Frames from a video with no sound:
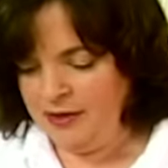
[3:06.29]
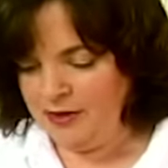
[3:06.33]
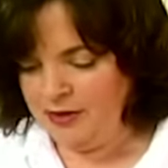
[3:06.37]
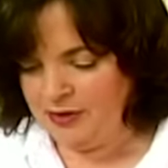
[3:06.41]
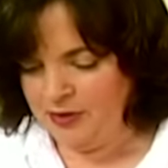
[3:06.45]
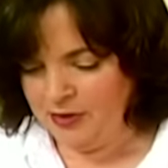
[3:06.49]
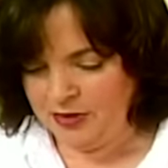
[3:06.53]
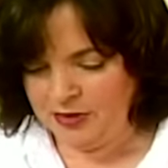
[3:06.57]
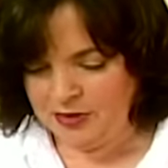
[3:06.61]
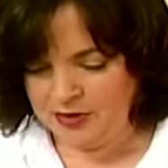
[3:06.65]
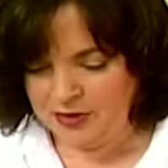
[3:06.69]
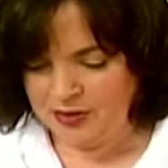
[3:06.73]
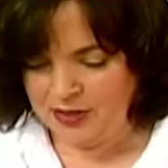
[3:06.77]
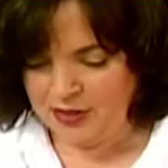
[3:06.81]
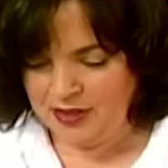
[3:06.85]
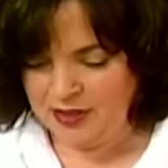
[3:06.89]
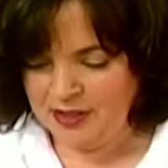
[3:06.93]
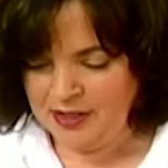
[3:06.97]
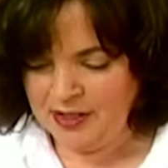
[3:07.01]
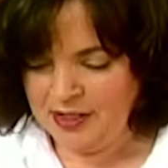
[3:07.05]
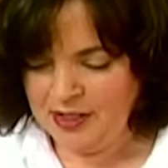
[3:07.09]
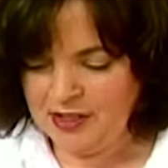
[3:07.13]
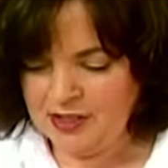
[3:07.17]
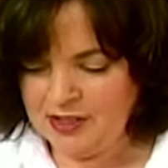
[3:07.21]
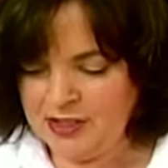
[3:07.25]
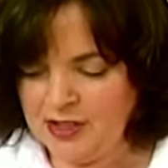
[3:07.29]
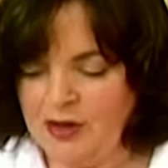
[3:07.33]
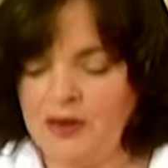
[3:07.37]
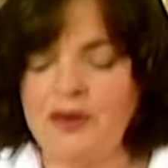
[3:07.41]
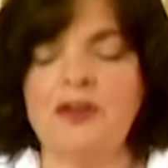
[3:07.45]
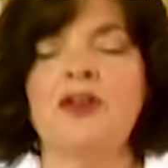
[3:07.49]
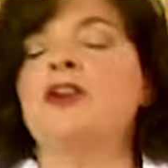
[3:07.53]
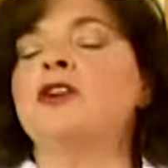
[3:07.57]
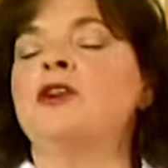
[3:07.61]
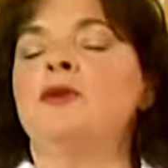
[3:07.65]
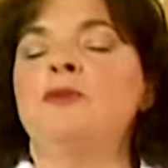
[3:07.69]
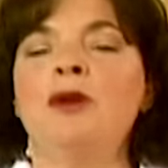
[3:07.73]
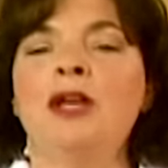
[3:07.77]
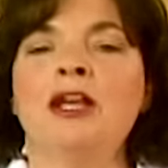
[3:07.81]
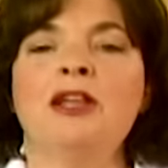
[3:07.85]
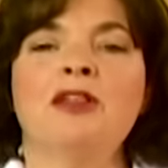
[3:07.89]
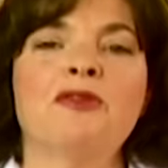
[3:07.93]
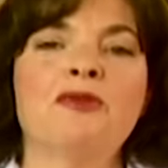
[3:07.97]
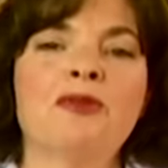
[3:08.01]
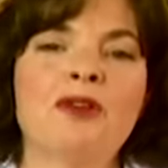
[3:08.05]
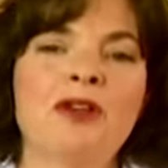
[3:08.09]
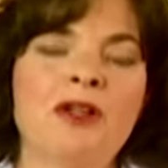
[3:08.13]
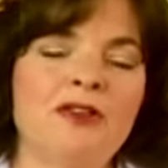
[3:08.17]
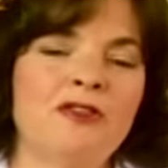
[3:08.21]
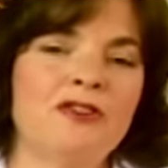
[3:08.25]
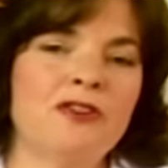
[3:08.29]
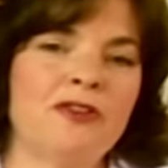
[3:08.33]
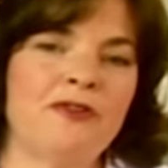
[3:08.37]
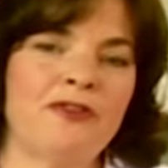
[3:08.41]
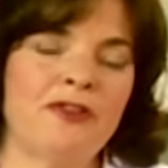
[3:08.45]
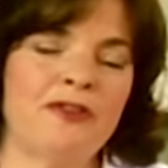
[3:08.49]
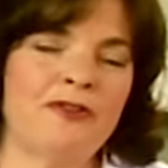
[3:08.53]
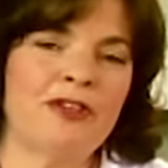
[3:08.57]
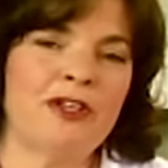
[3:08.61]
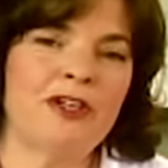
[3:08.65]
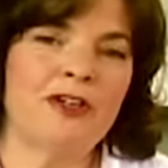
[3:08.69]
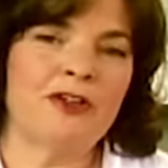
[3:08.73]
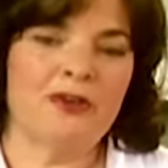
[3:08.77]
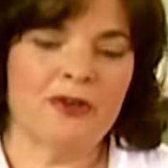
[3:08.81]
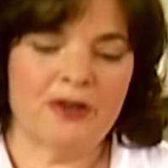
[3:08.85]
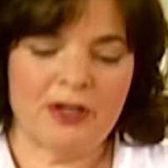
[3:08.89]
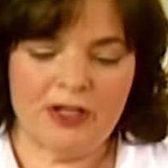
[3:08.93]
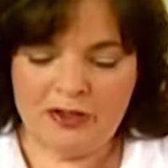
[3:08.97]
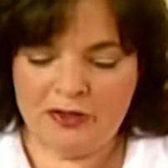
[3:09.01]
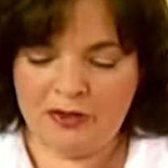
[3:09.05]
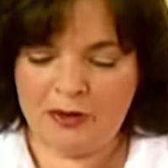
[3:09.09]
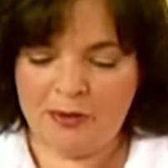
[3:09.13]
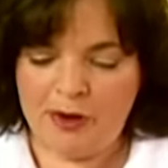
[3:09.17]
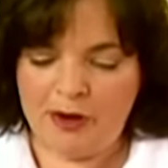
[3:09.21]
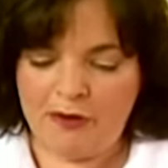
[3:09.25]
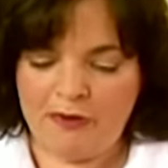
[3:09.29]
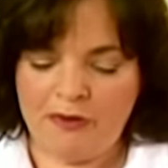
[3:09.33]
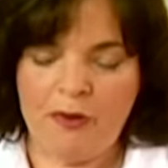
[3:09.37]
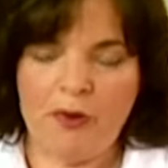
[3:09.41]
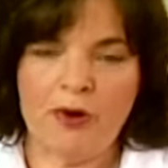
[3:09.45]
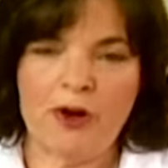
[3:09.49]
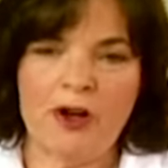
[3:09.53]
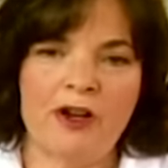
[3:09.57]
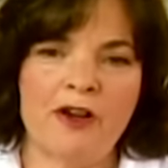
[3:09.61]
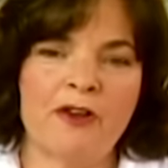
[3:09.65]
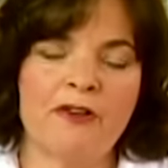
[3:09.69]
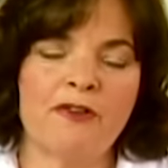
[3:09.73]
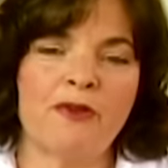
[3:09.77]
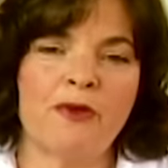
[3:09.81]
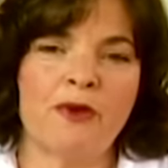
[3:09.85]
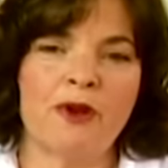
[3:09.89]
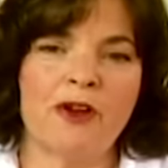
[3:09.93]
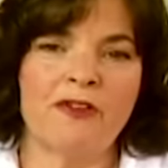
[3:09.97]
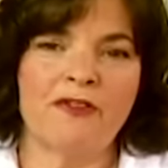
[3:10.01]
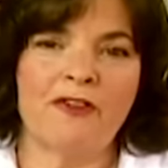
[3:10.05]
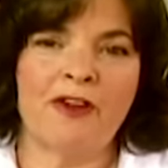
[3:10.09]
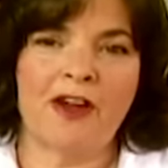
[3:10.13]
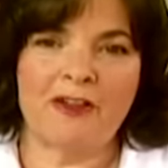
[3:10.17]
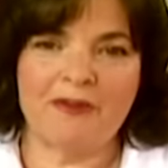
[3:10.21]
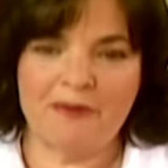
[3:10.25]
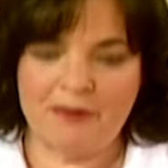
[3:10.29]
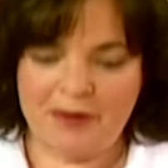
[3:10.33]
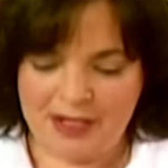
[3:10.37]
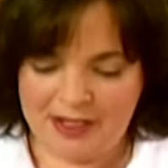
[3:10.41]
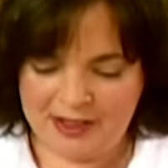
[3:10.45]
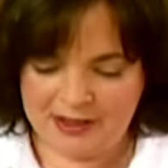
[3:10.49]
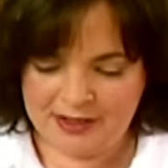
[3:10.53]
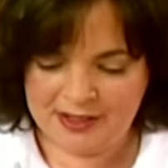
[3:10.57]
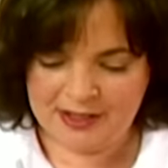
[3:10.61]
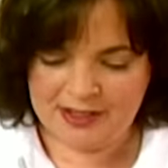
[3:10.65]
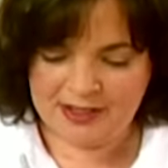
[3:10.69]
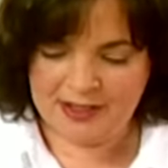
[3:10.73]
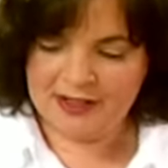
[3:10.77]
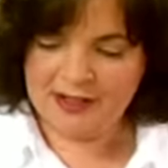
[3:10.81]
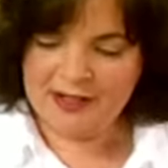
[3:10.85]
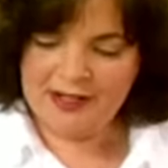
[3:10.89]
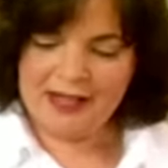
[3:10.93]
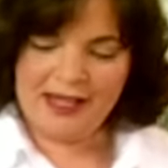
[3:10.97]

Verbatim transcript: Looks good. So they're going to bake 350 degrees for about 40 to 45 minutes.